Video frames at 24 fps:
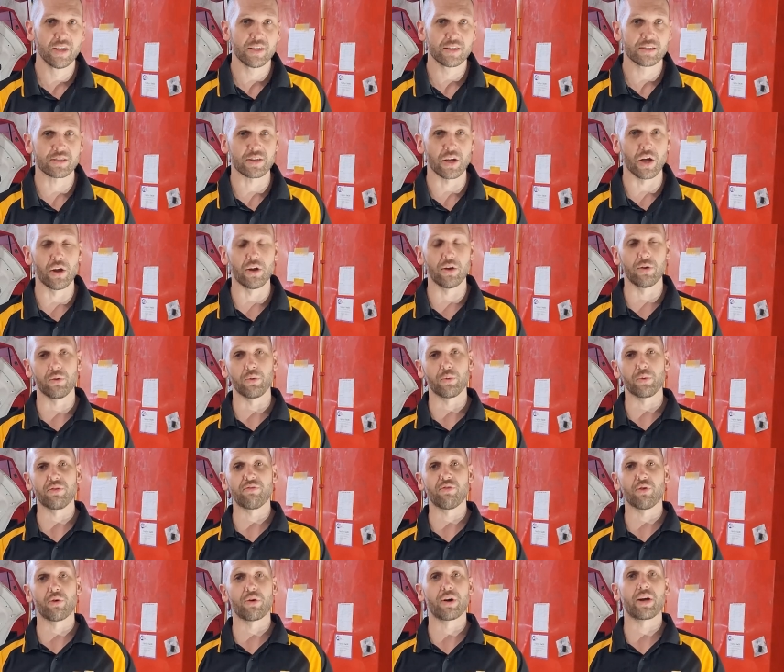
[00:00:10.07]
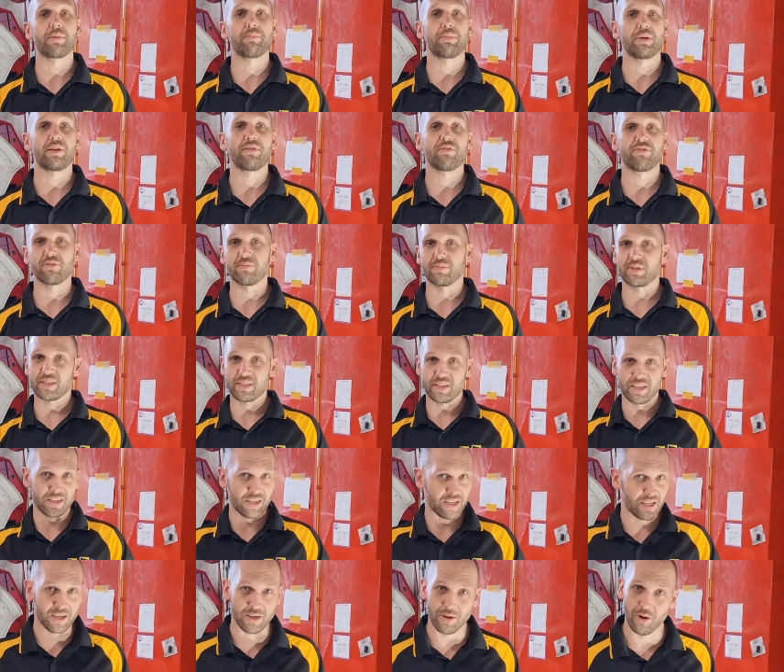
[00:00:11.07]
So we've already been from
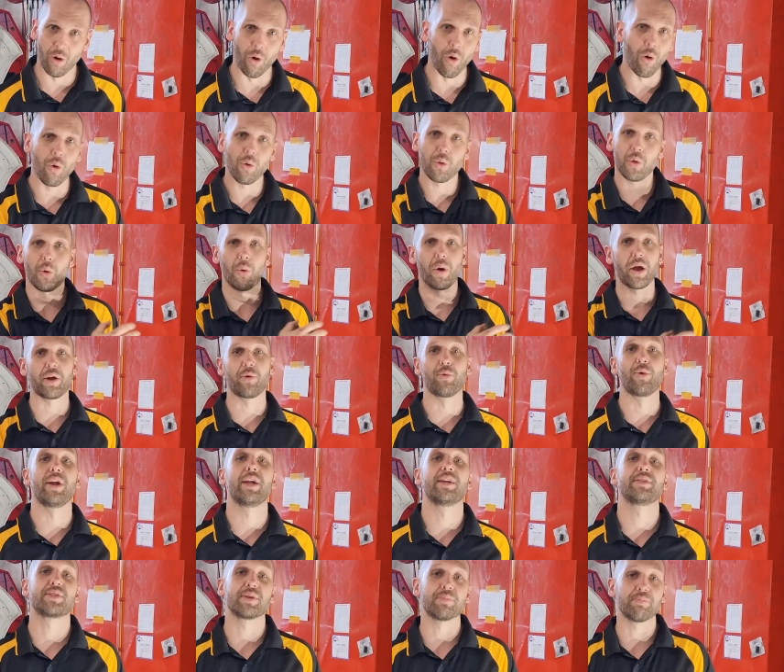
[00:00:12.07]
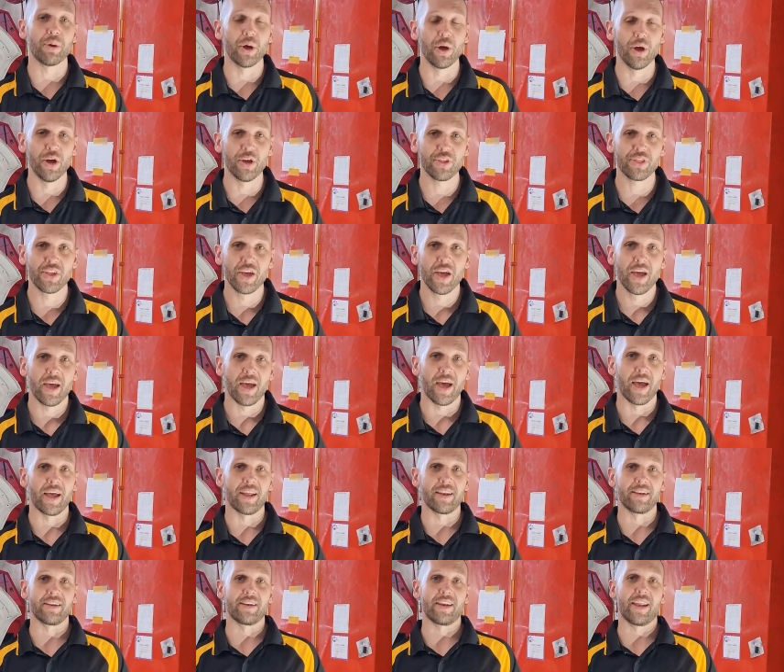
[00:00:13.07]
Sydney all the way around to Perth,
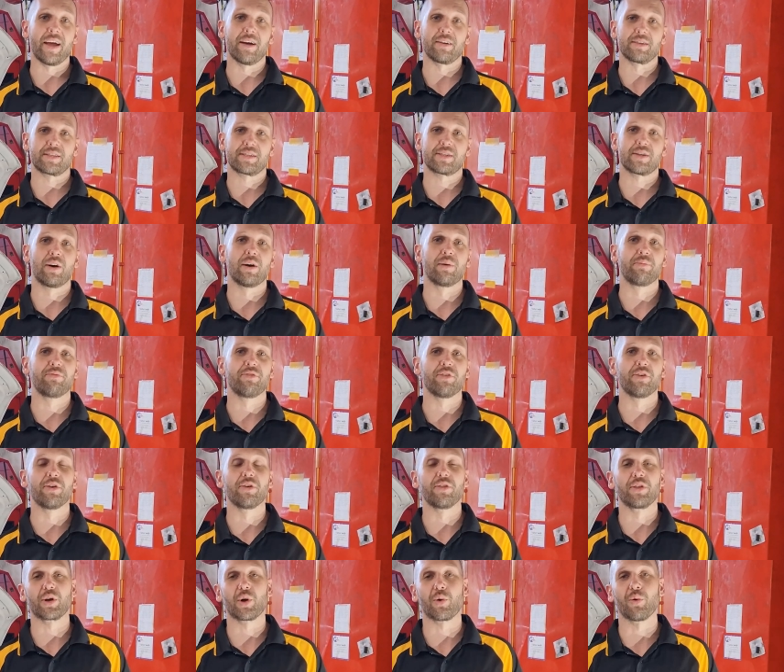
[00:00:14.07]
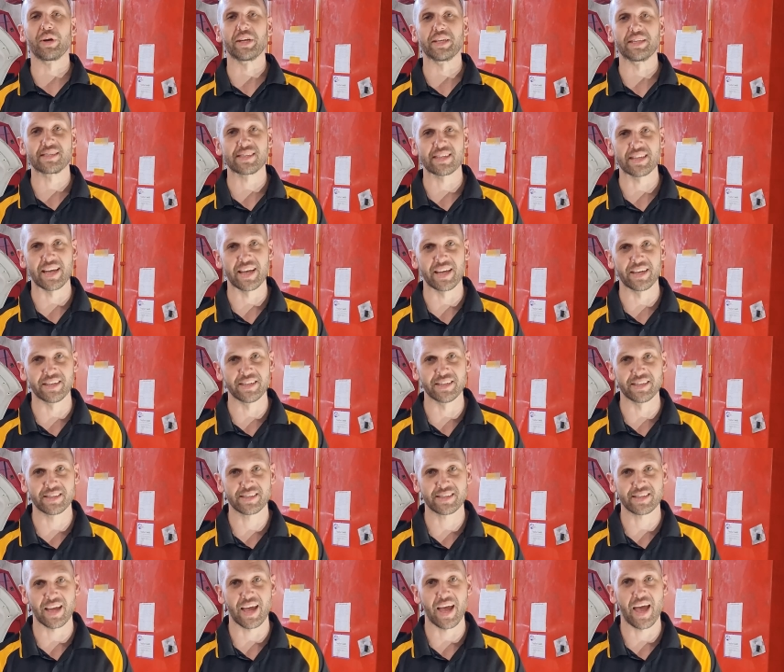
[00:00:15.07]
and now it's time for the
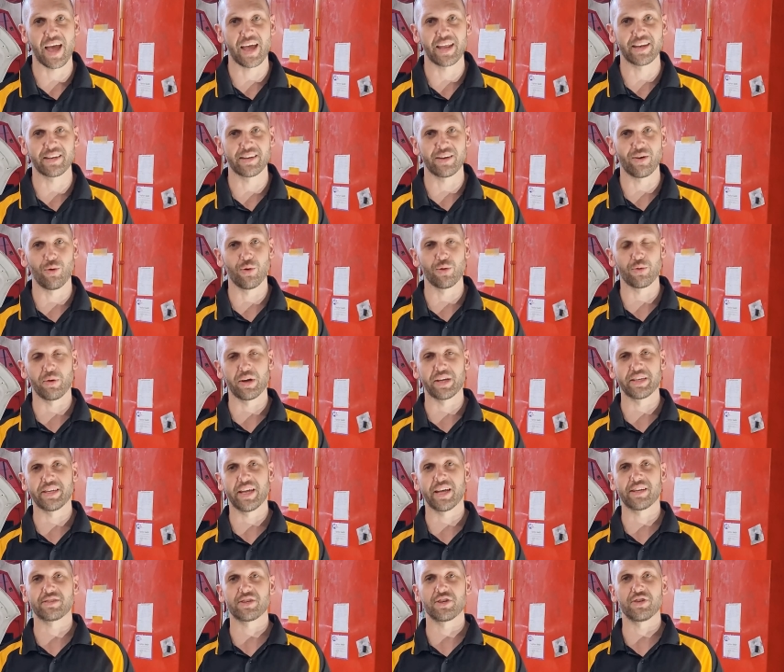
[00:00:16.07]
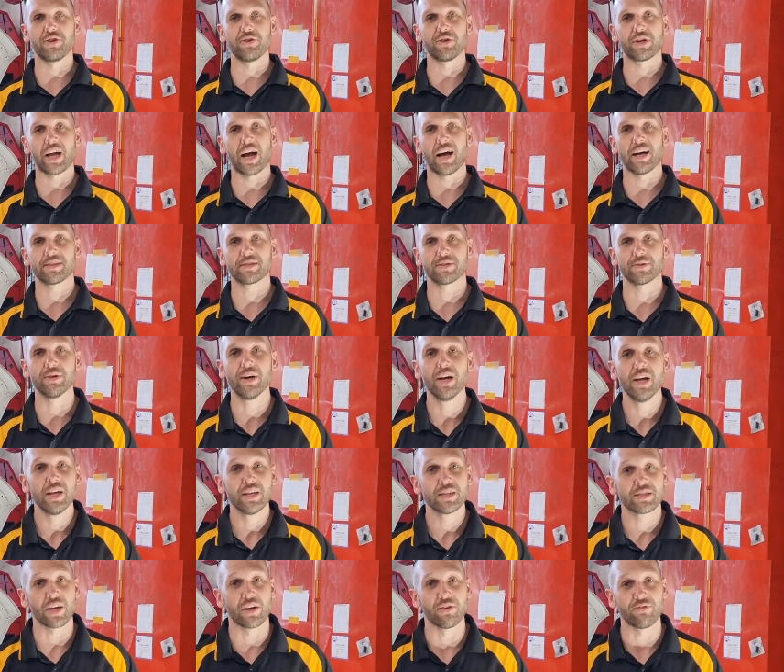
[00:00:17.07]
Queenslanders and all the way down to Newcastle.
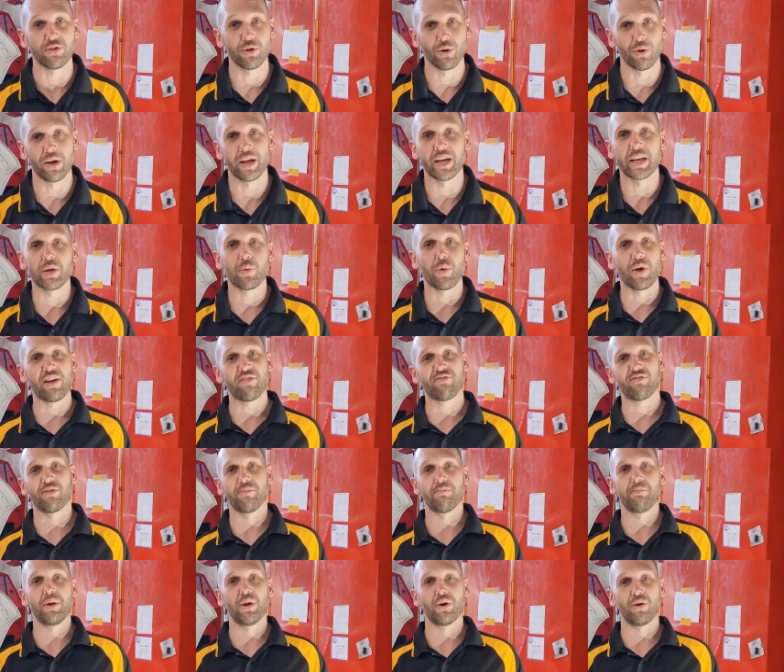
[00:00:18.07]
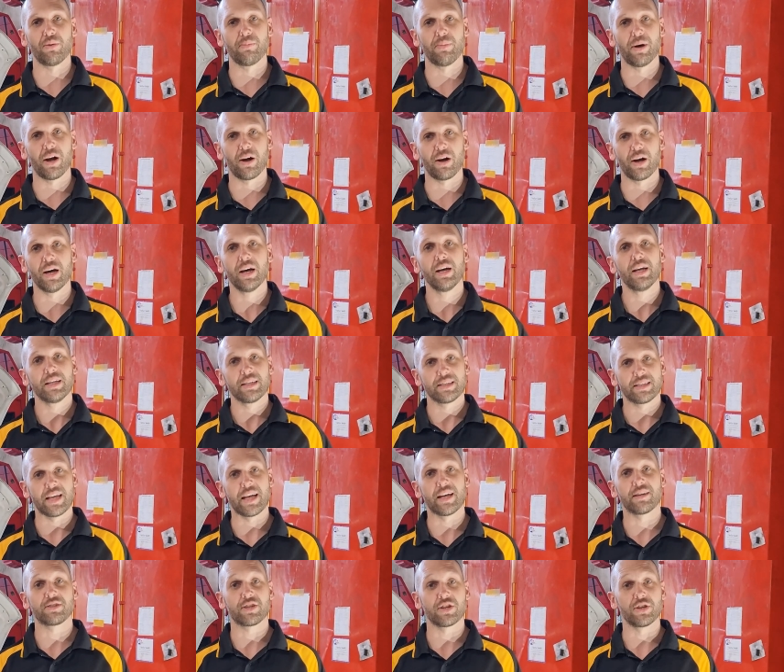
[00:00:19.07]
So if you're anywhere from Maryborough
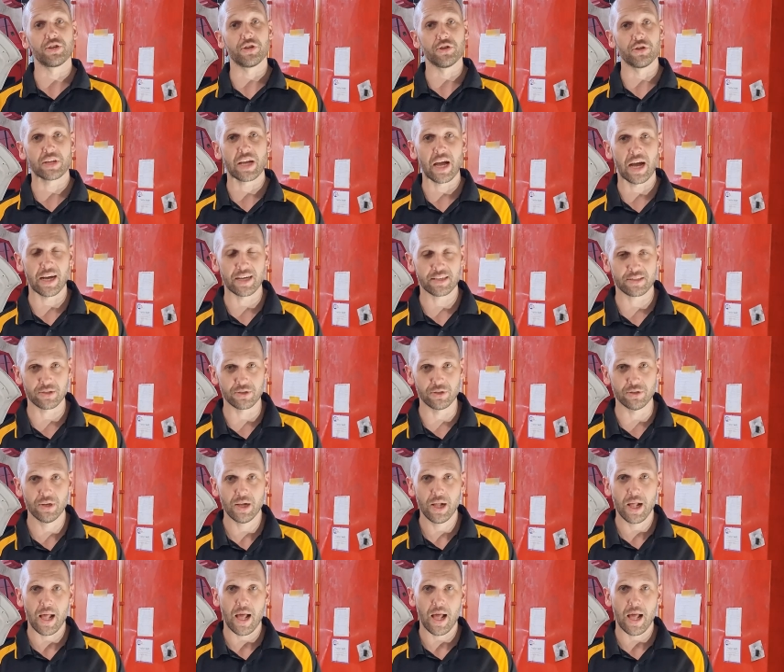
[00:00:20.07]
down to Newcastle,